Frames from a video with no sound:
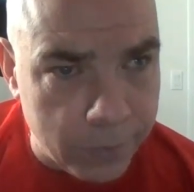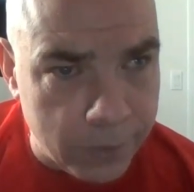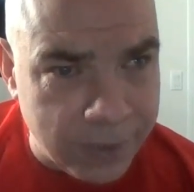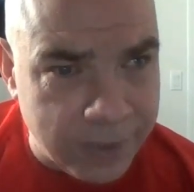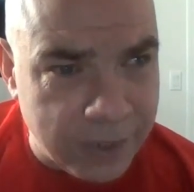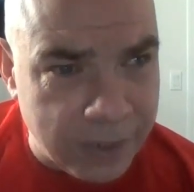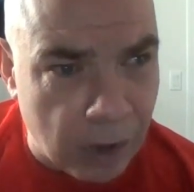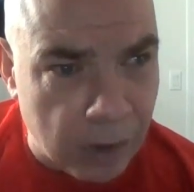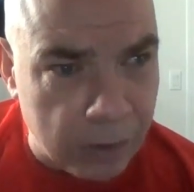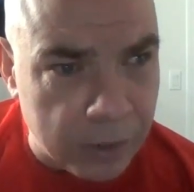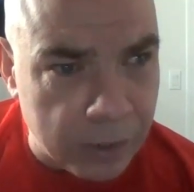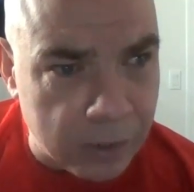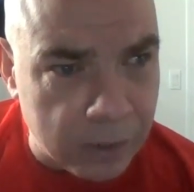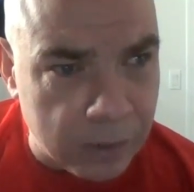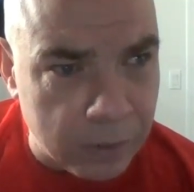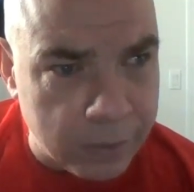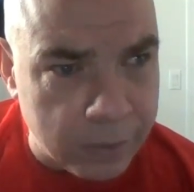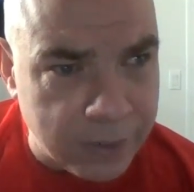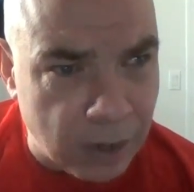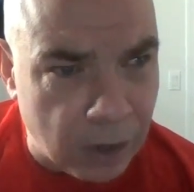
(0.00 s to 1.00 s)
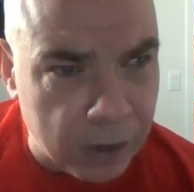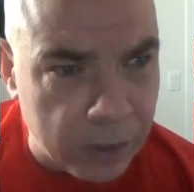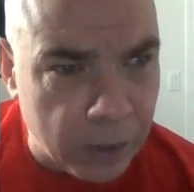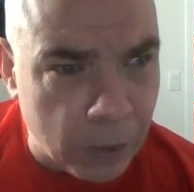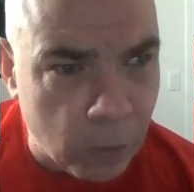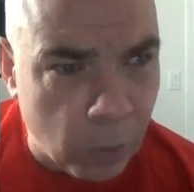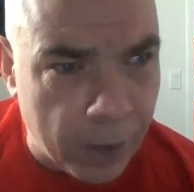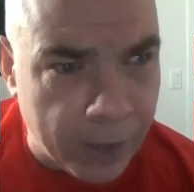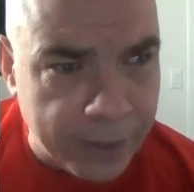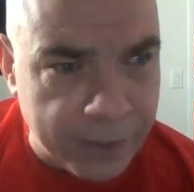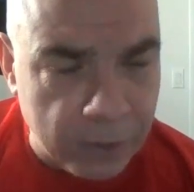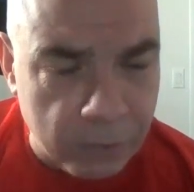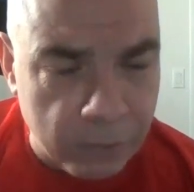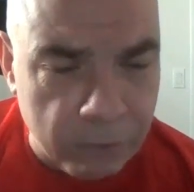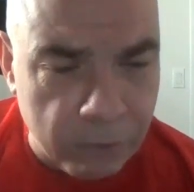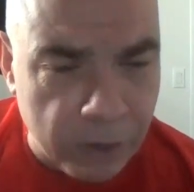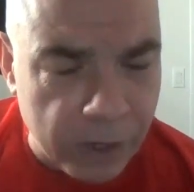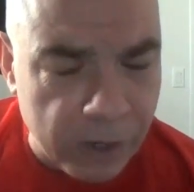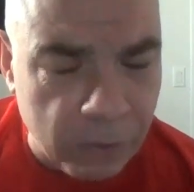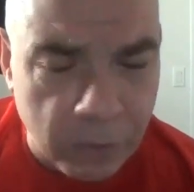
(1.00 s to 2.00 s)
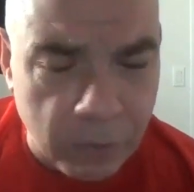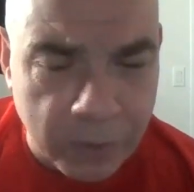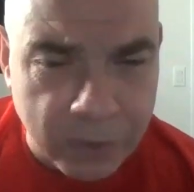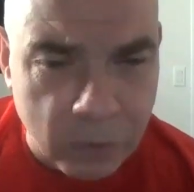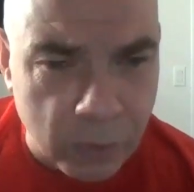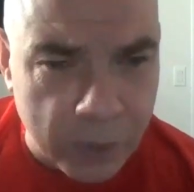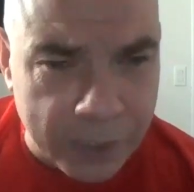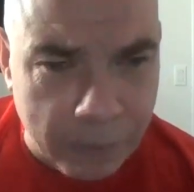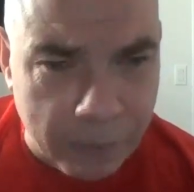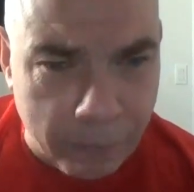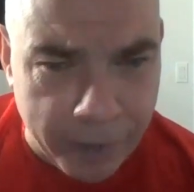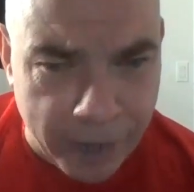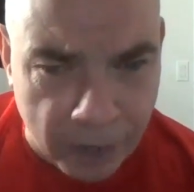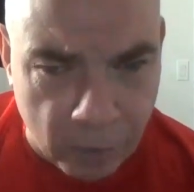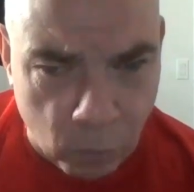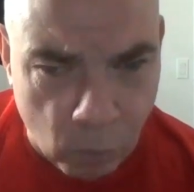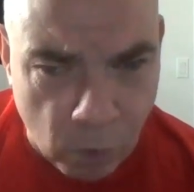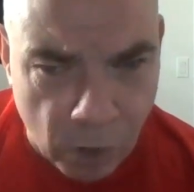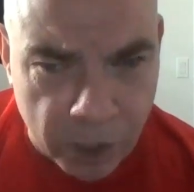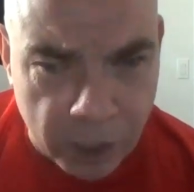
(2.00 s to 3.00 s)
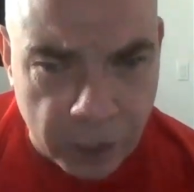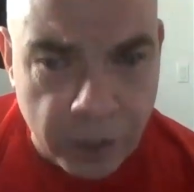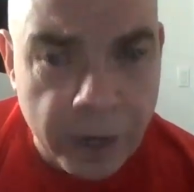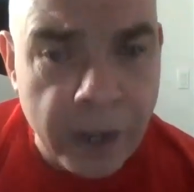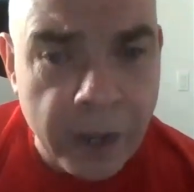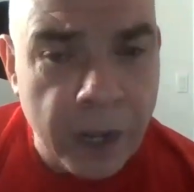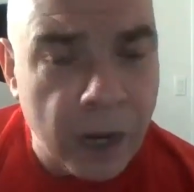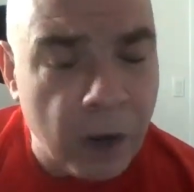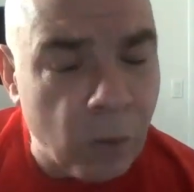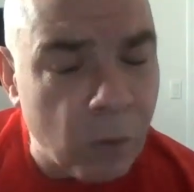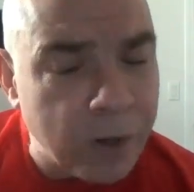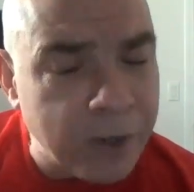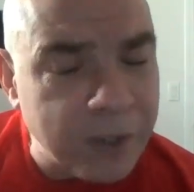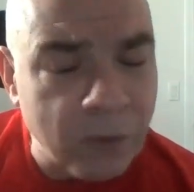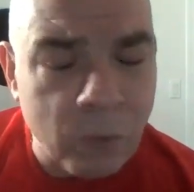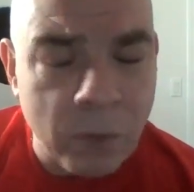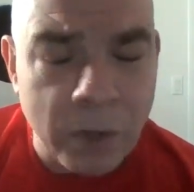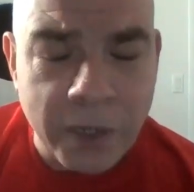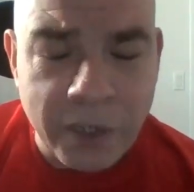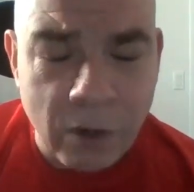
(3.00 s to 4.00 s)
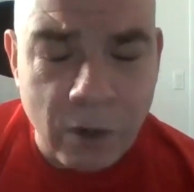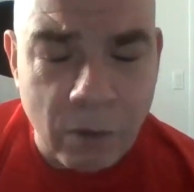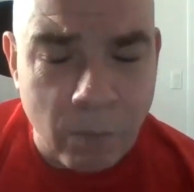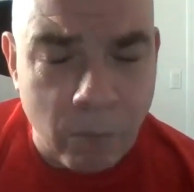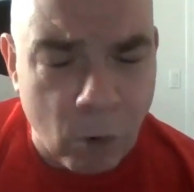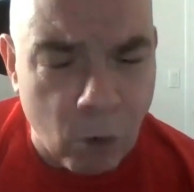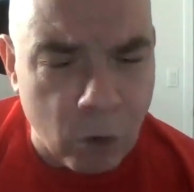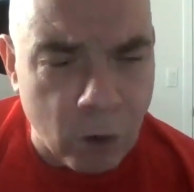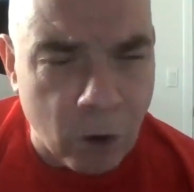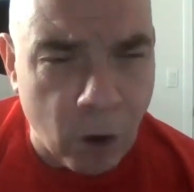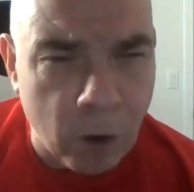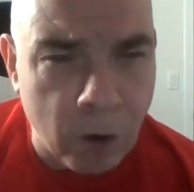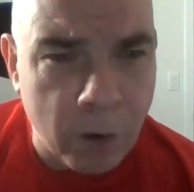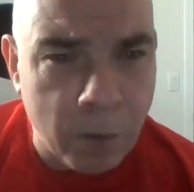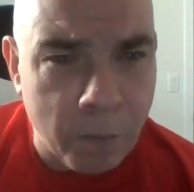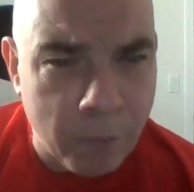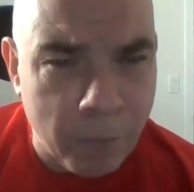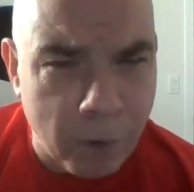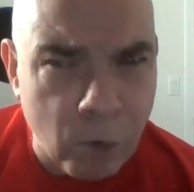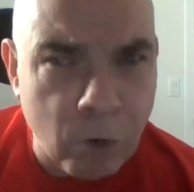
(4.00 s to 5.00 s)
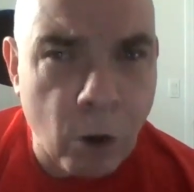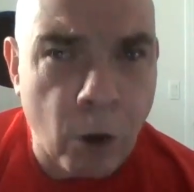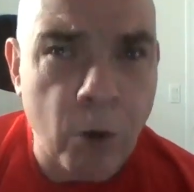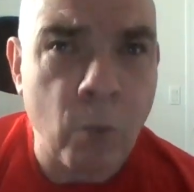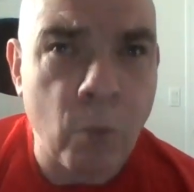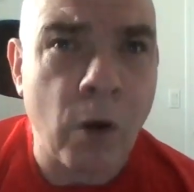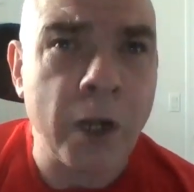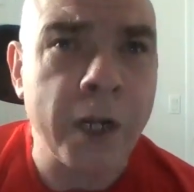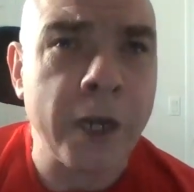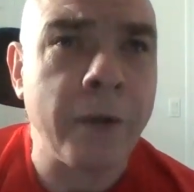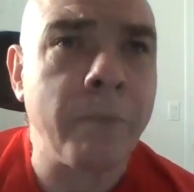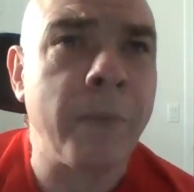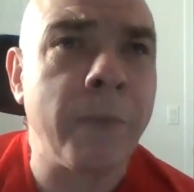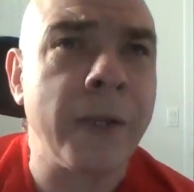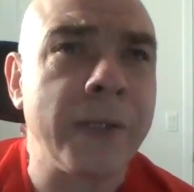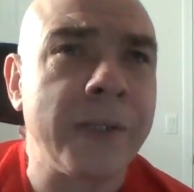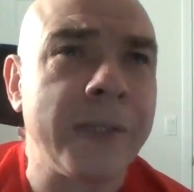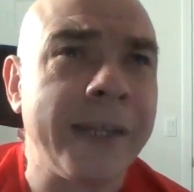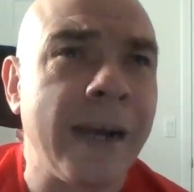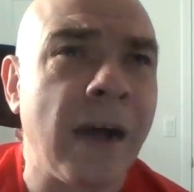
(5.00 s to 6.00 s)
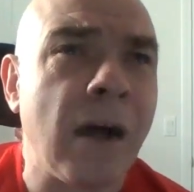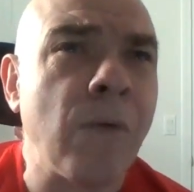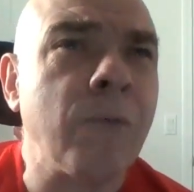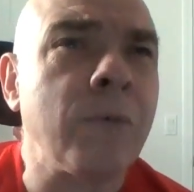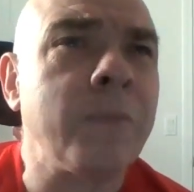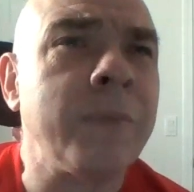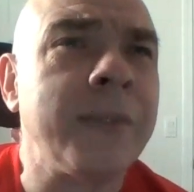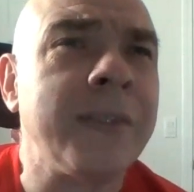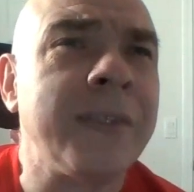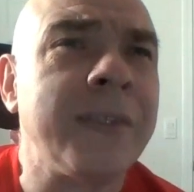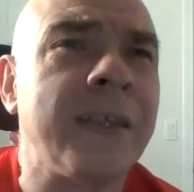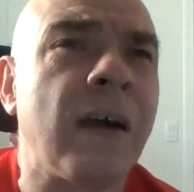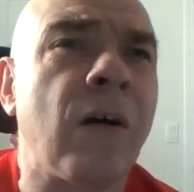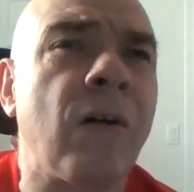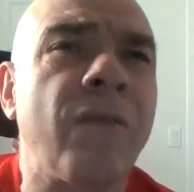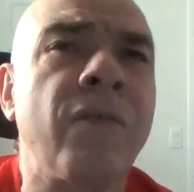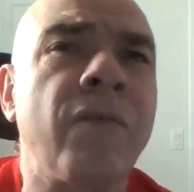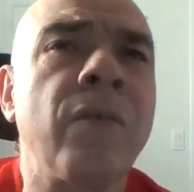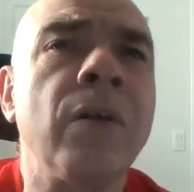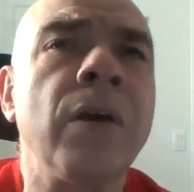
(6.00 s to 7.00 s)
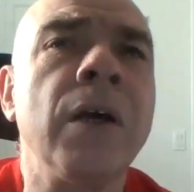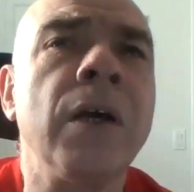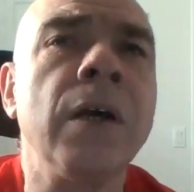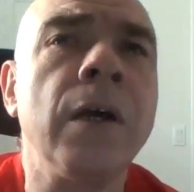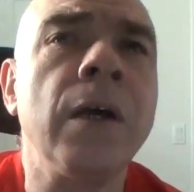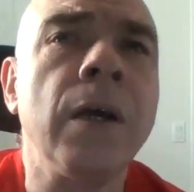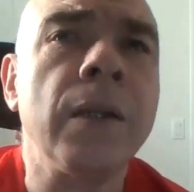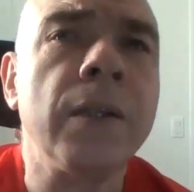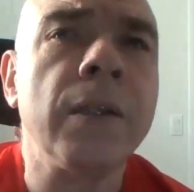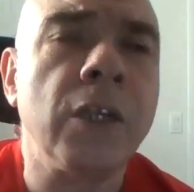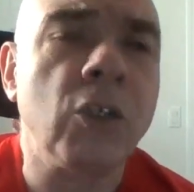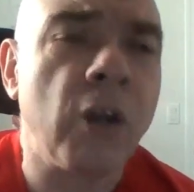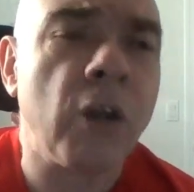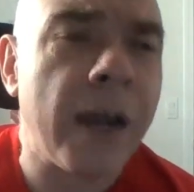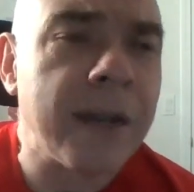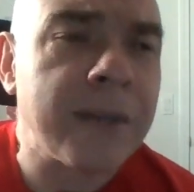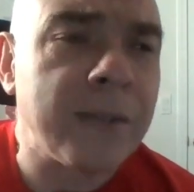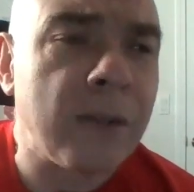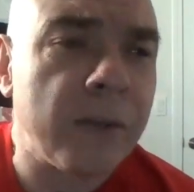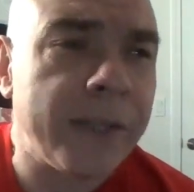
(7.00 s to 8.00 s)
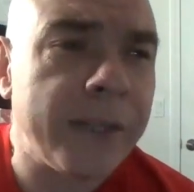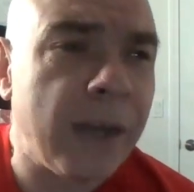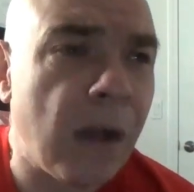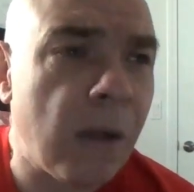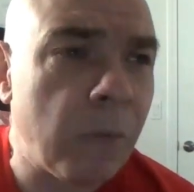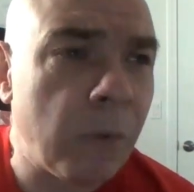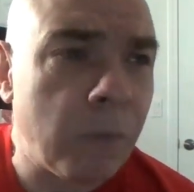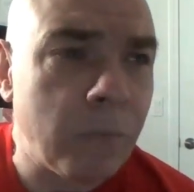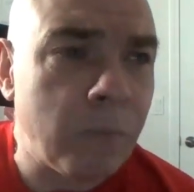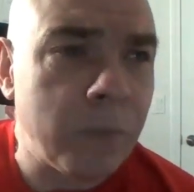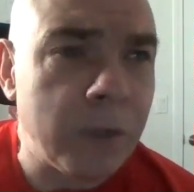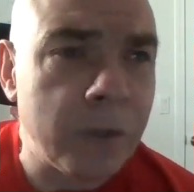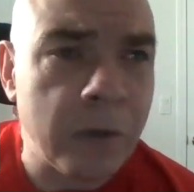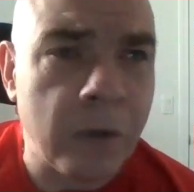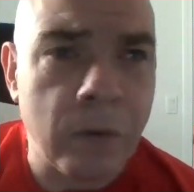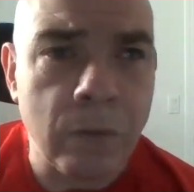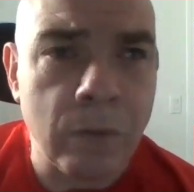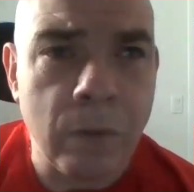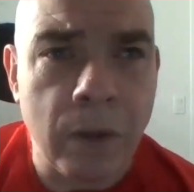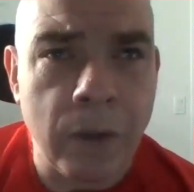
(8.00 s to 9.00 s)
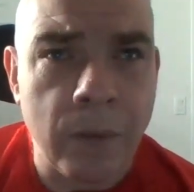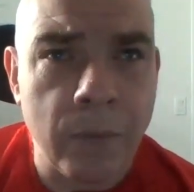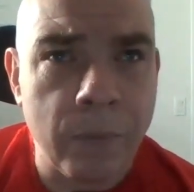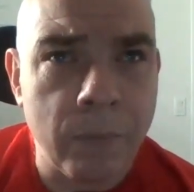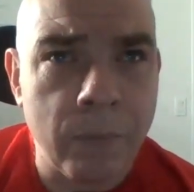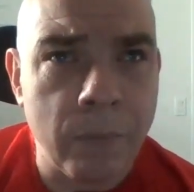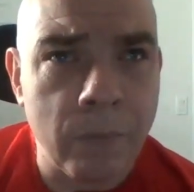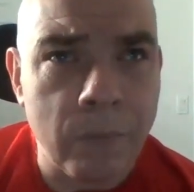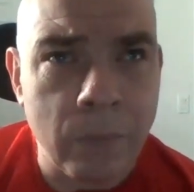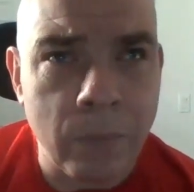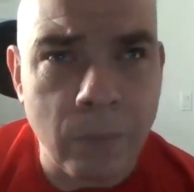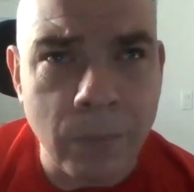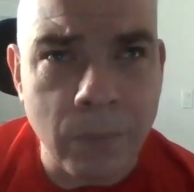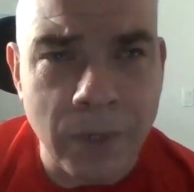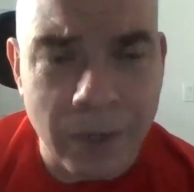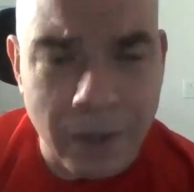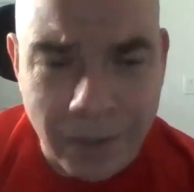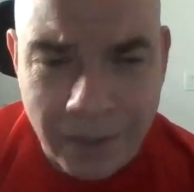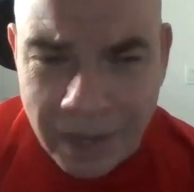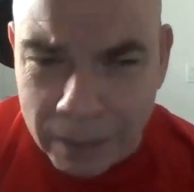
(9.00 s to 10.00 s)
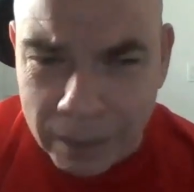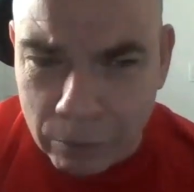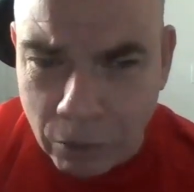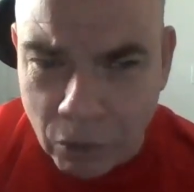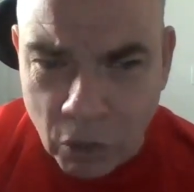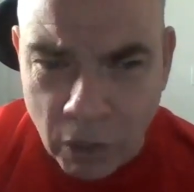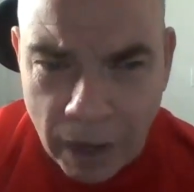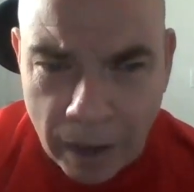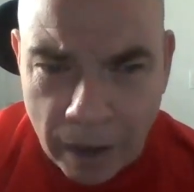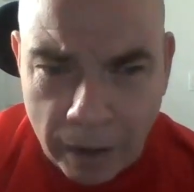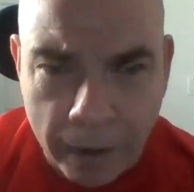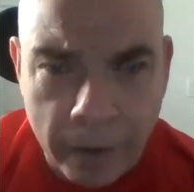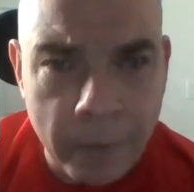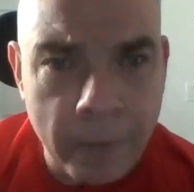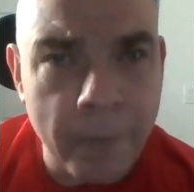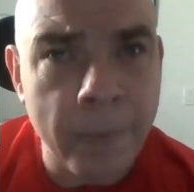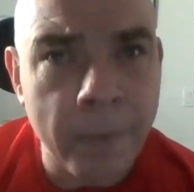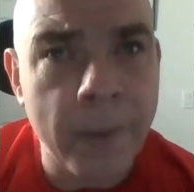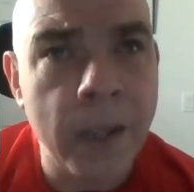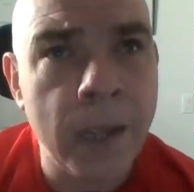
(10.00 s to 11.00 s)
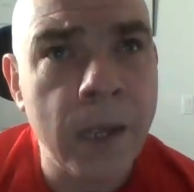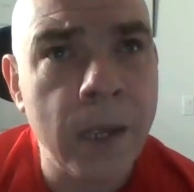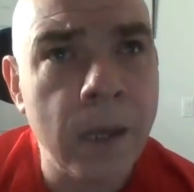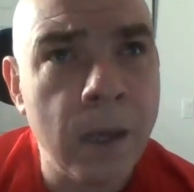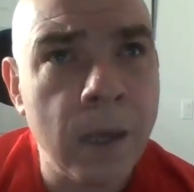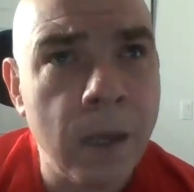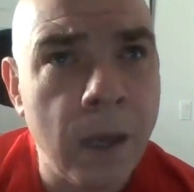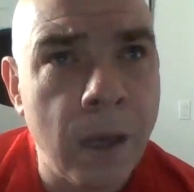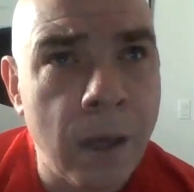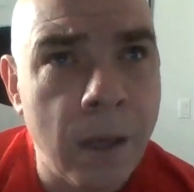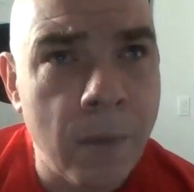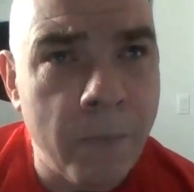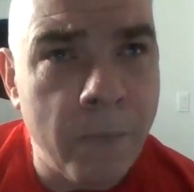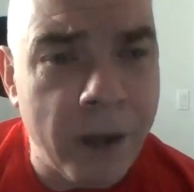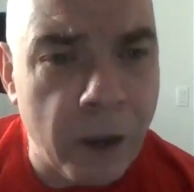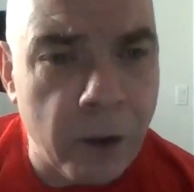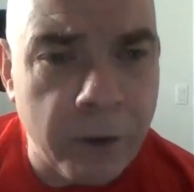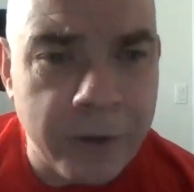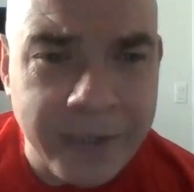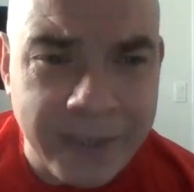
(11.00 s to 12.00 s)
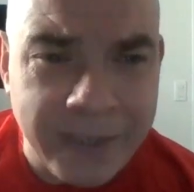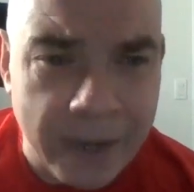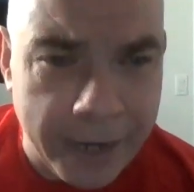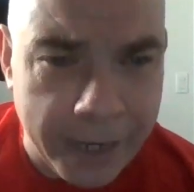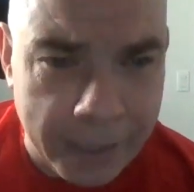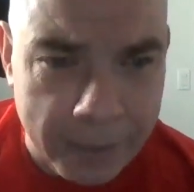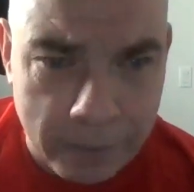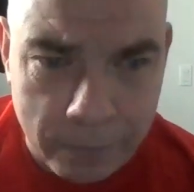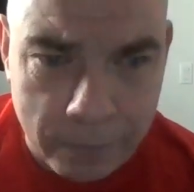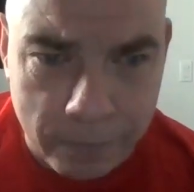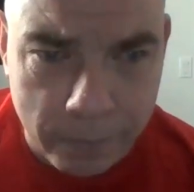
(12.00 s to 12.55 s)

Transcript: sonic wise. It really wasn't what the band wanted. It wasn't what Neil Bogart wanted. But the album itself, the tracks on the album, the title track, Parasite,